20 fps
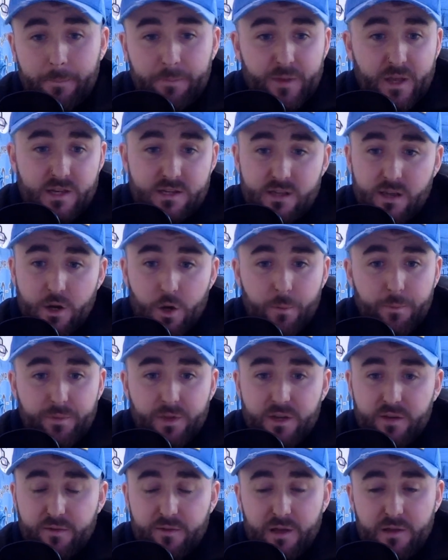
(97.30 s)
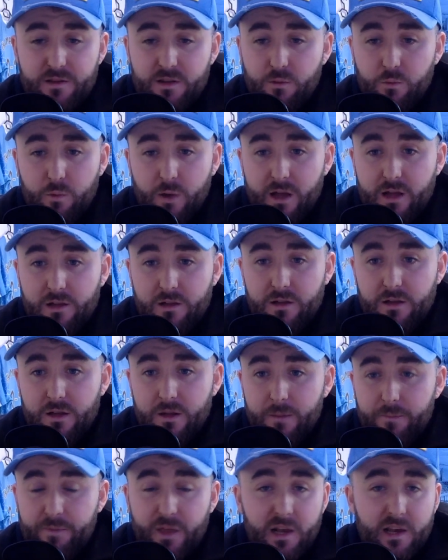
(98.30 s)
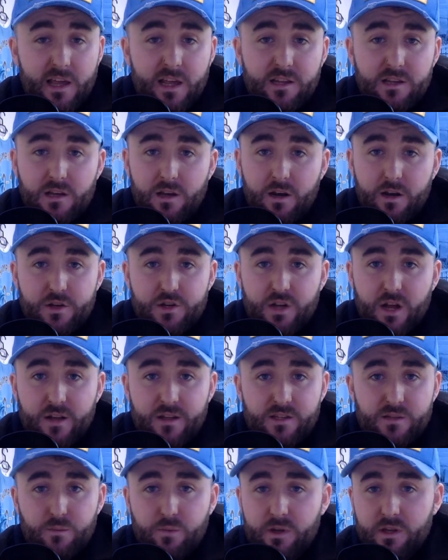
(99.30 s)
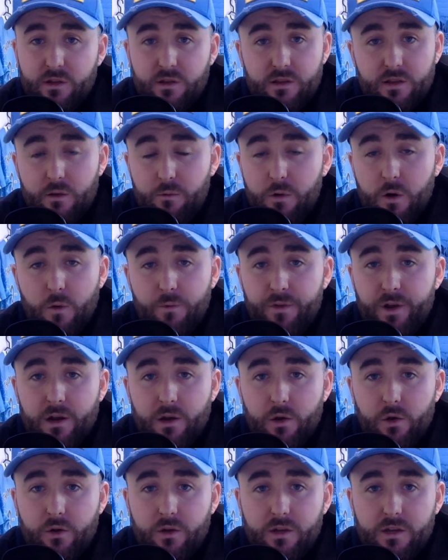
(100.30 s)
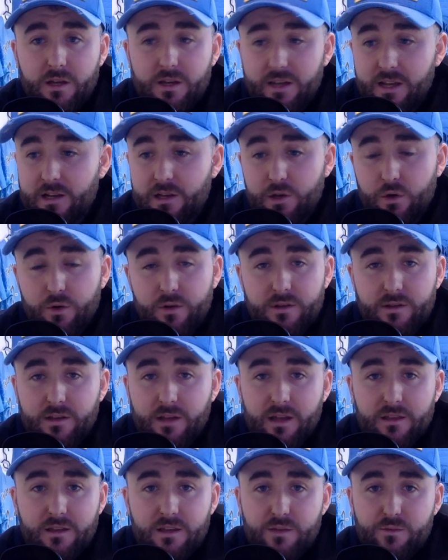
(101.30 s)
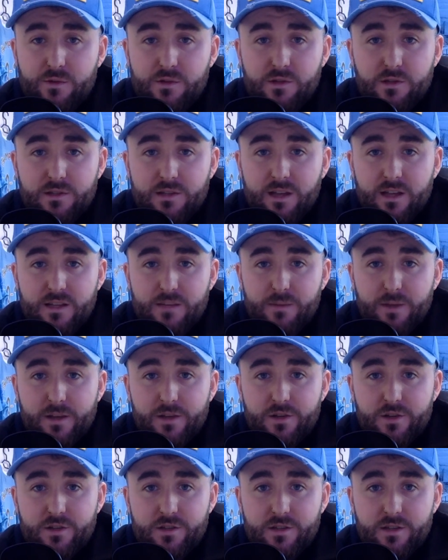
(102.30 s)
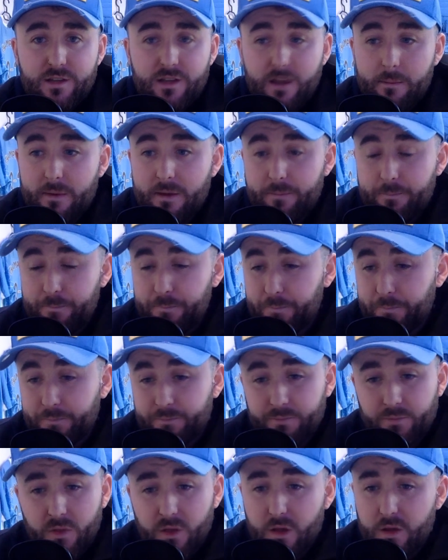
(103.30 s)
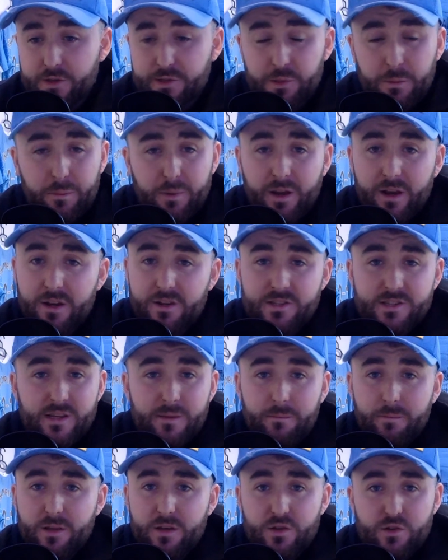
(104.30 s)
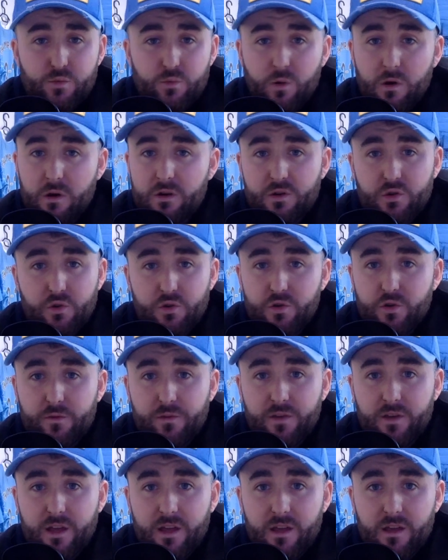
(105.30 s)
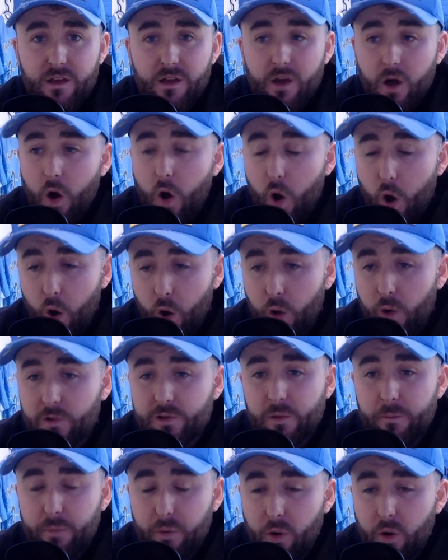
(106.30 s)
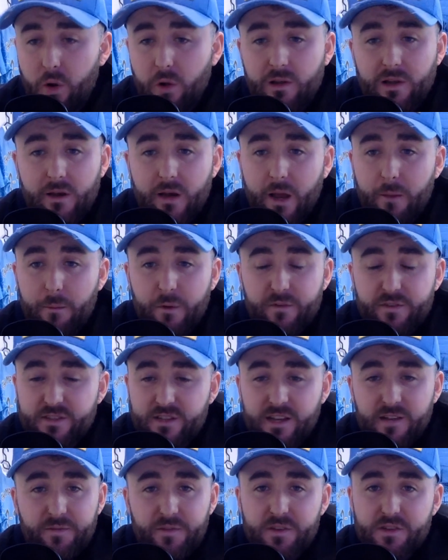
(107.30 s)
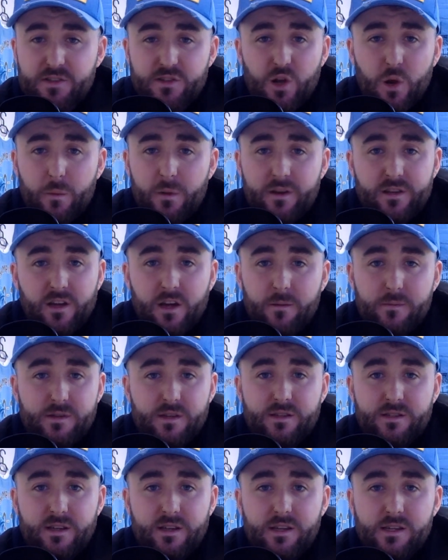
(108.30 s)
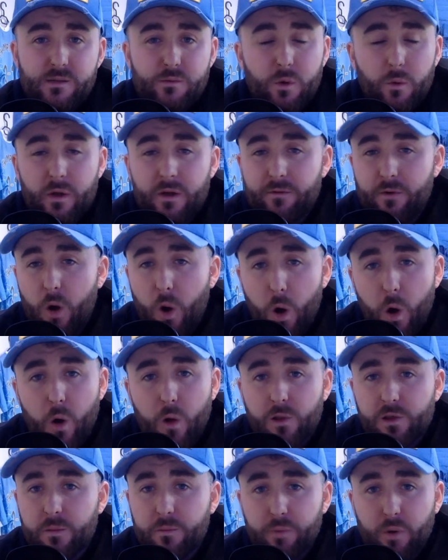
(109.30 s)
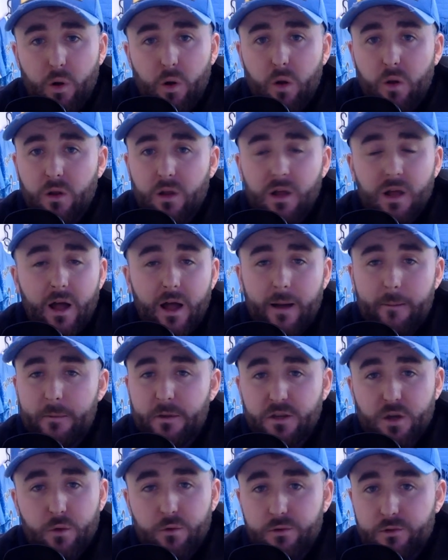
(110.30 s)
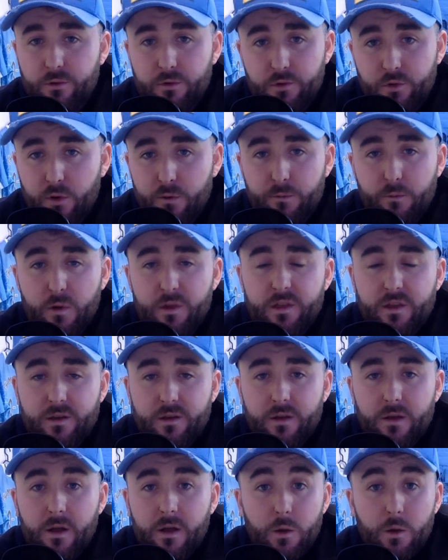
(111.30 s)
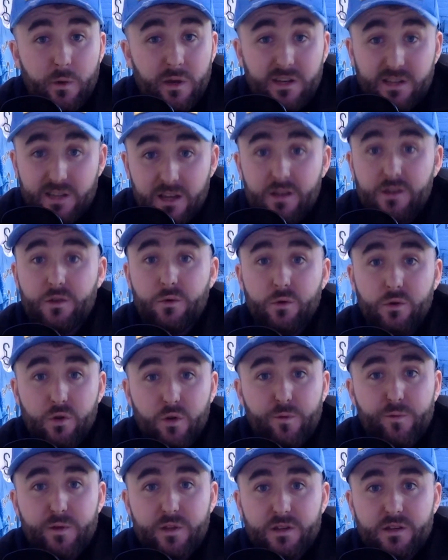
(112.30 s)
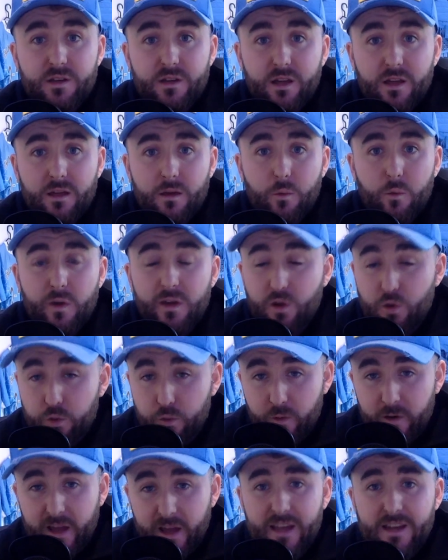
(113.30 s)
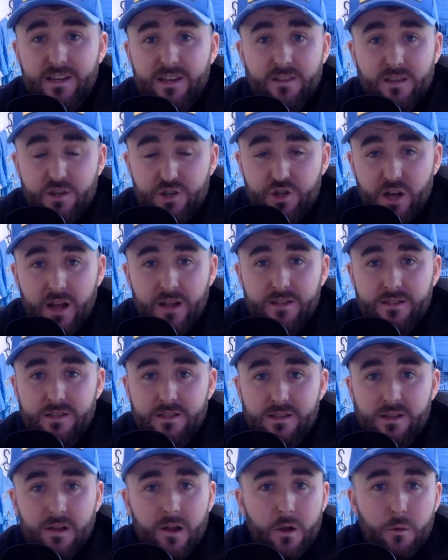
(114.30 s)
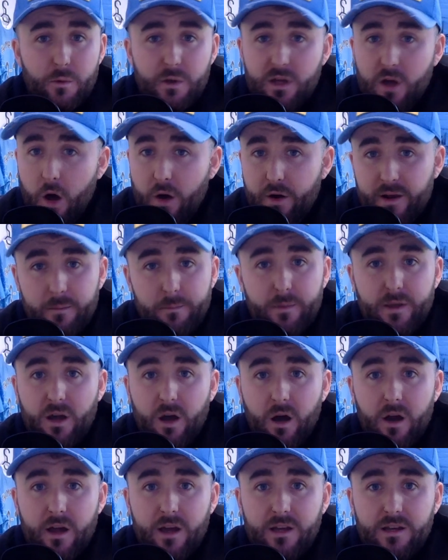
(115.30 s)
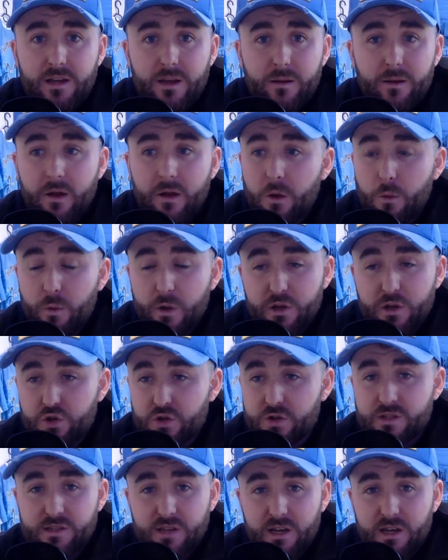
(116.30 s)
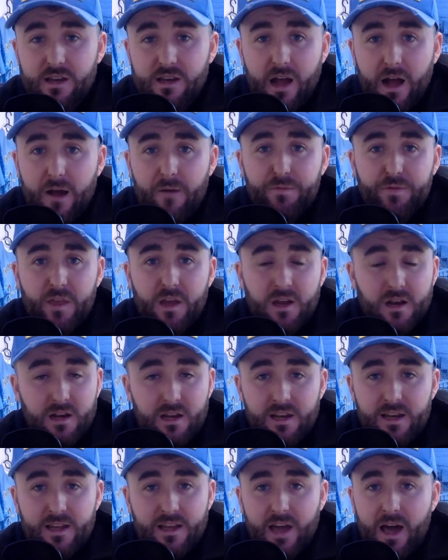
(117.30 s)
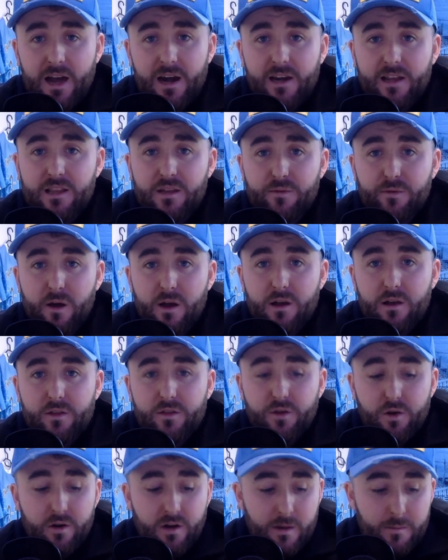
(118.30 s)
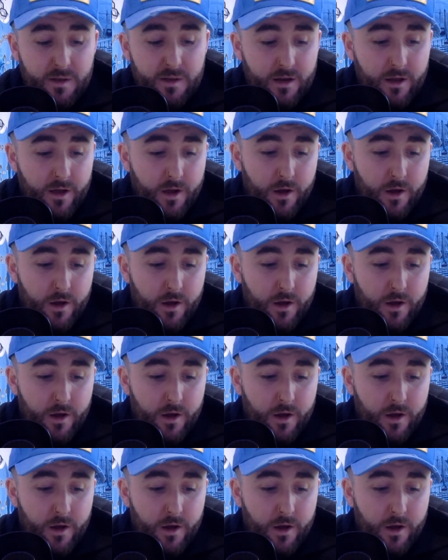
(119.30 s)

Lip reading: They set up, they defended well, they leaked a lot of chances, but they rode their luck. You need luck to get these results against Manchester City. I mean, some players simply just weren't good enough today. All the ball, and we've seen this so many times this season where we have all the ball and we don't do enough with it. We did do enough with it today. We created the chances. We got in behind and we just didn't have that clinicality in the final third. I mean,